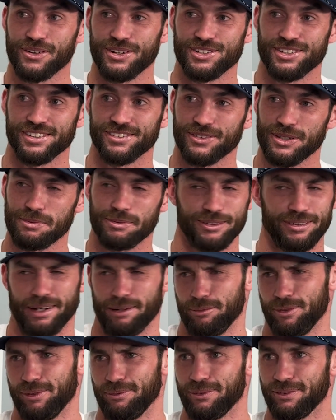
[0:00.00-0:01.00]
wasn't.
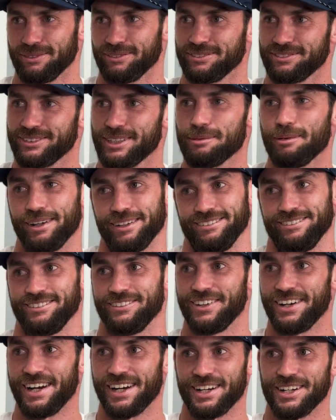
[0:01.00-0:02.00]
Come on.
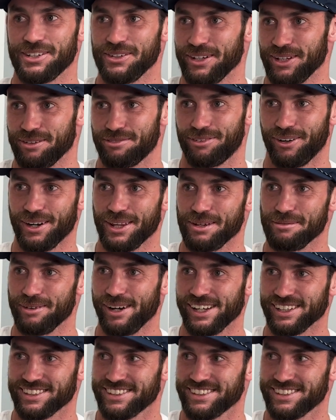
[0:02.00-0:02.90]
We're not going to do it in the front of the bus.